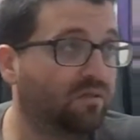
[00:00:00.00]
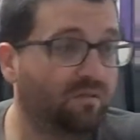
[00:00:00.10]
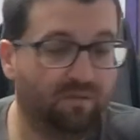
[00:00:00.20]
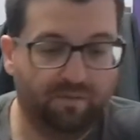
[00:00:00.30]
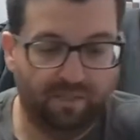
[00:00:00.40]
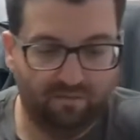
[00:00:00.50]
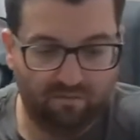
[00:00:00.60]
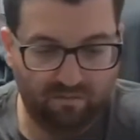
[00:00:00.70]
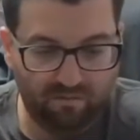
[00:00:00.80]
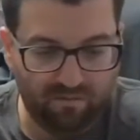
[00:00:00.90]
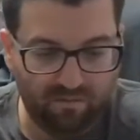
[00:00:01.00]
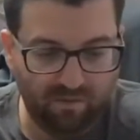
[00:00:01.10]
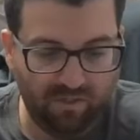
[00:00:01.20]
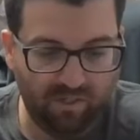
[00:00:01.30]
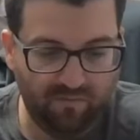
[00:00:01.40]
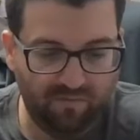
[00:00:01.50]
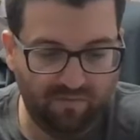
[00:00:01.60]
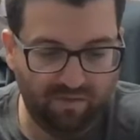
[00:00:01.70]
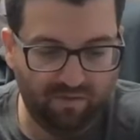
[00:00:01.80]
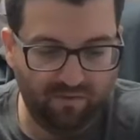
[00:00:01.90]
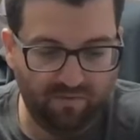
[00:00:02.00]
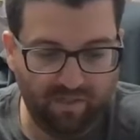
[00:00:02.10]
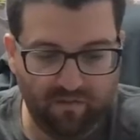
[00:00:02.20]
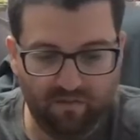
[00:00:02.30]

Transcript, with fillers: There we go. A little more camera if I go over here.